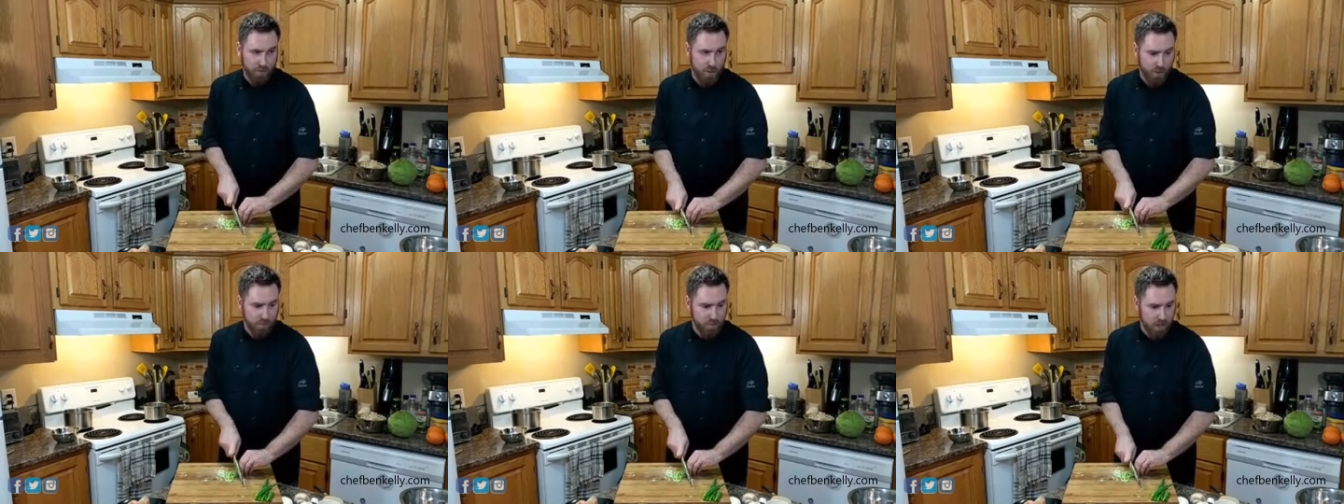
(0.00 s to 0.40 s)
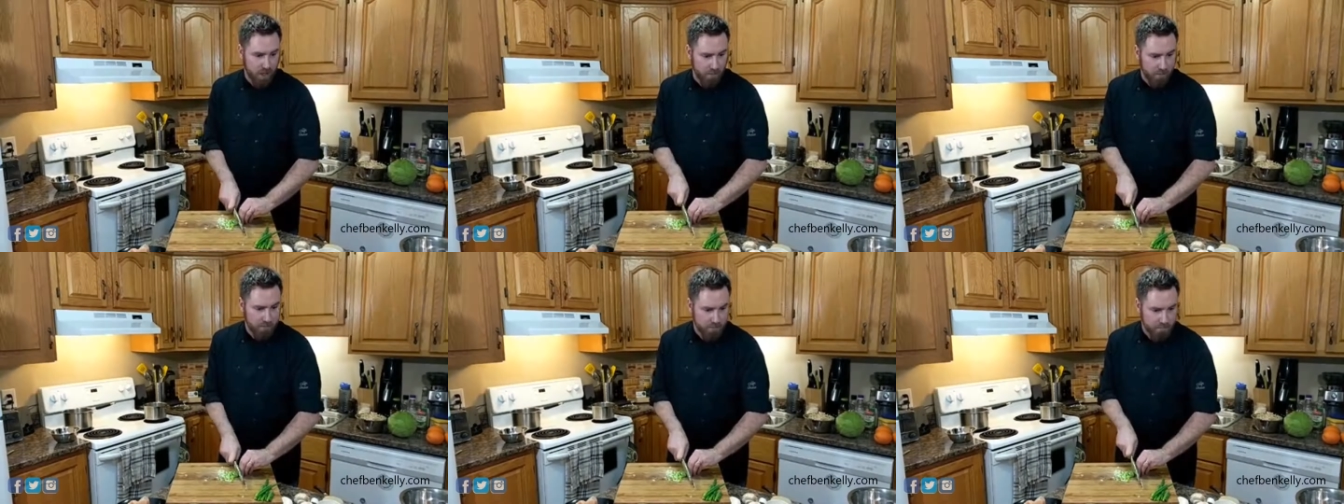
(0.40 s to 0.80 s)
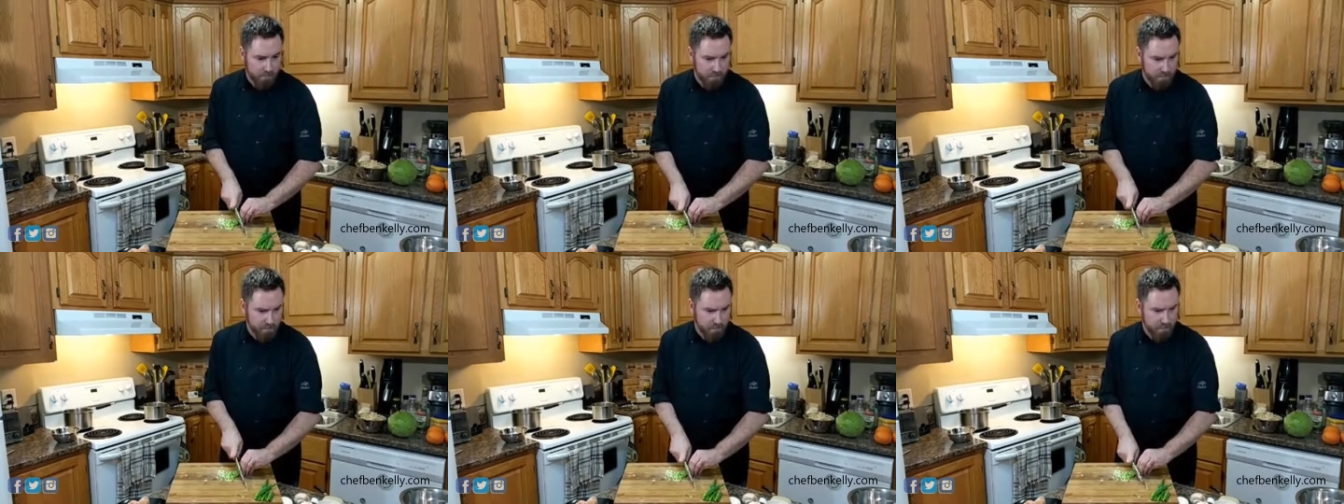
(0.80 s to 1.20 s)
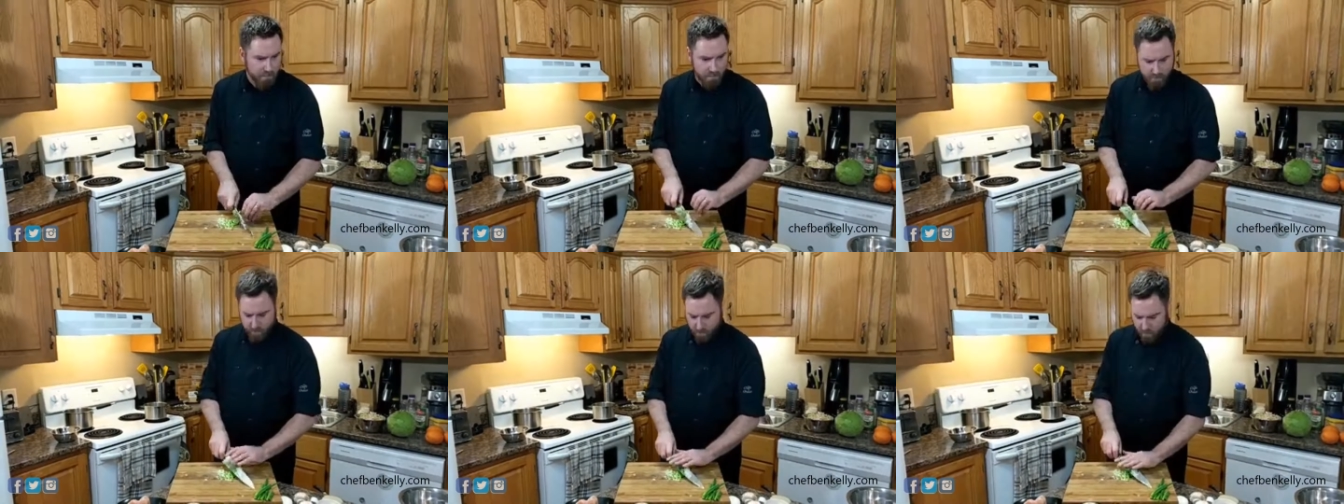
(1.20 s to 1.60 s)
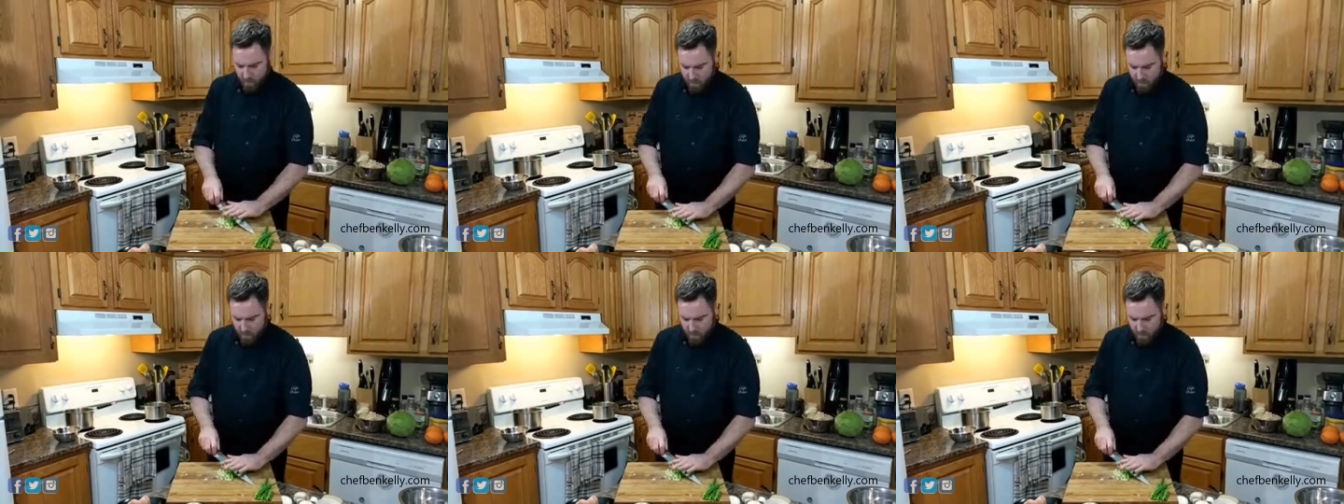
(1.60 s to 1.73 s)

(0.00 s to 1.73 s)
chop, chop, chop.